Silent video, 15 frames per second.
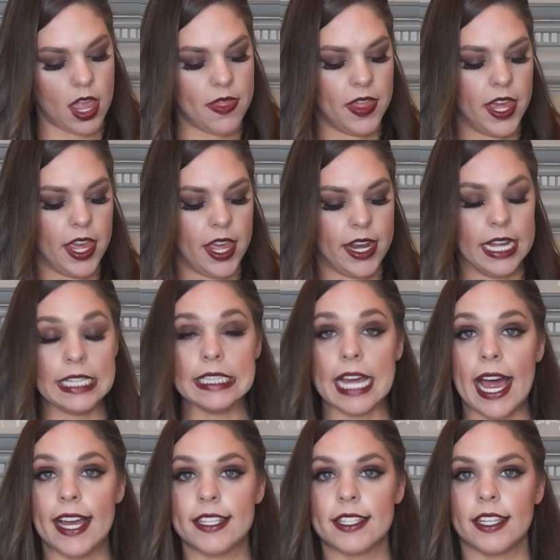And then
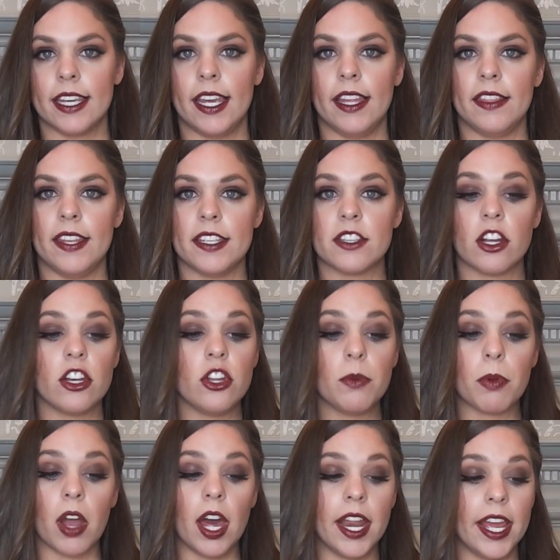lastly, these are new
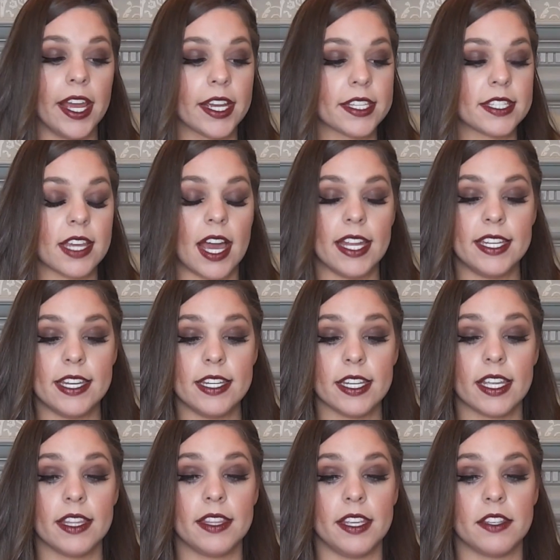products. I didn't
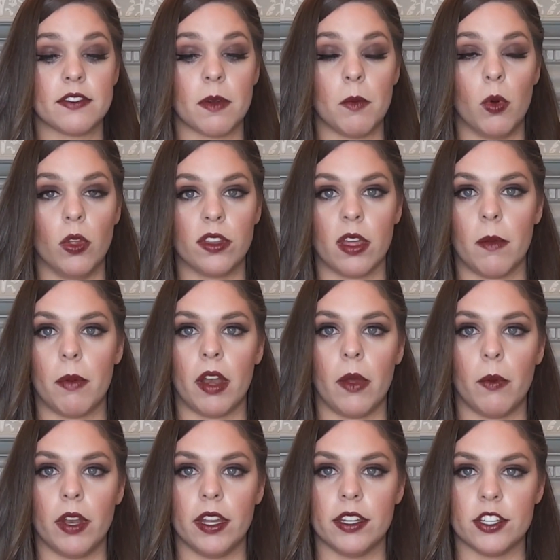get these from Ulta, but I
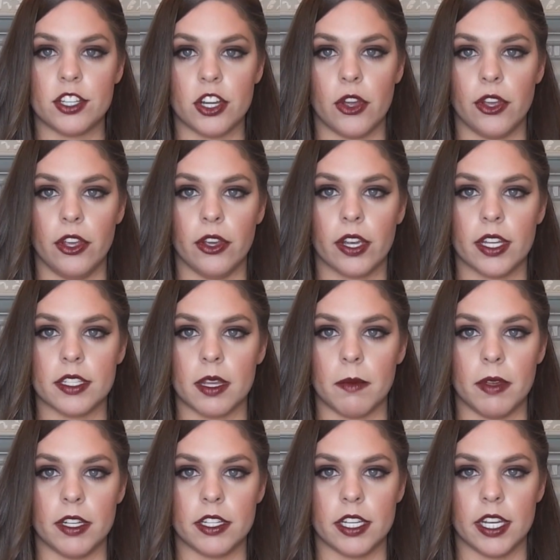wanted to show you because I
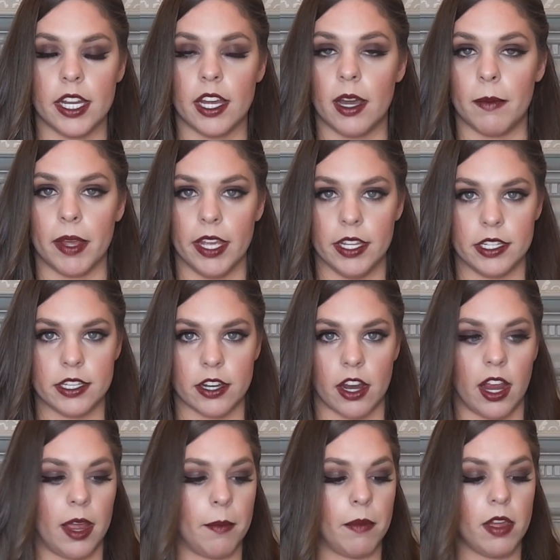mentioned it on my
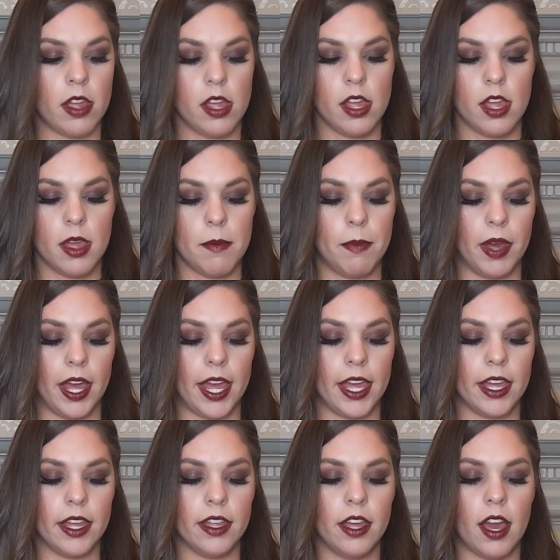Instagram.
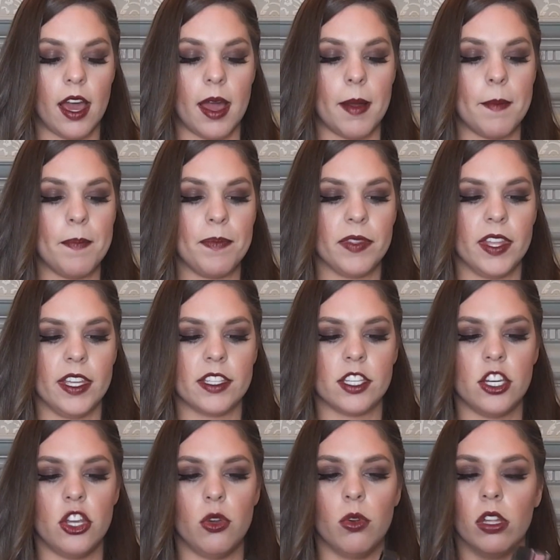But these
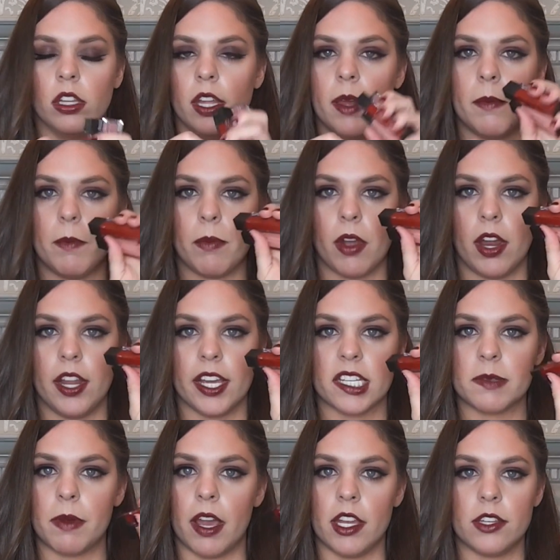new lip
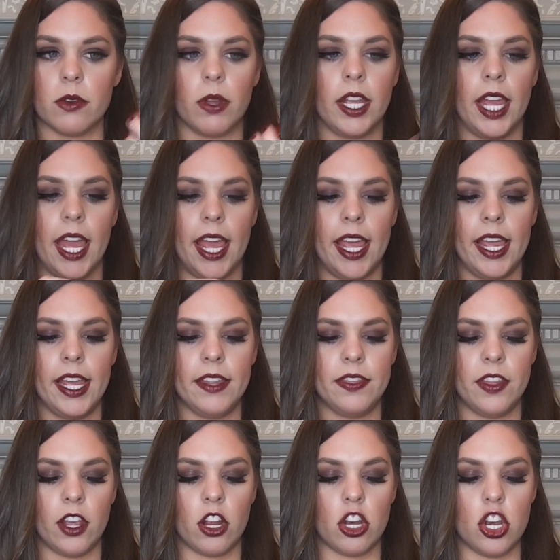products by Jouer,
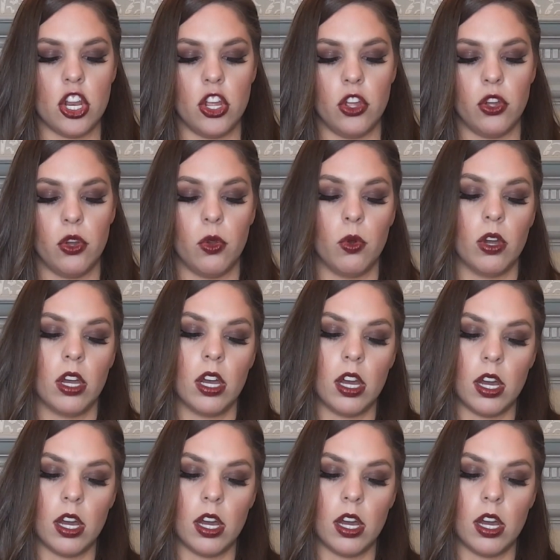their new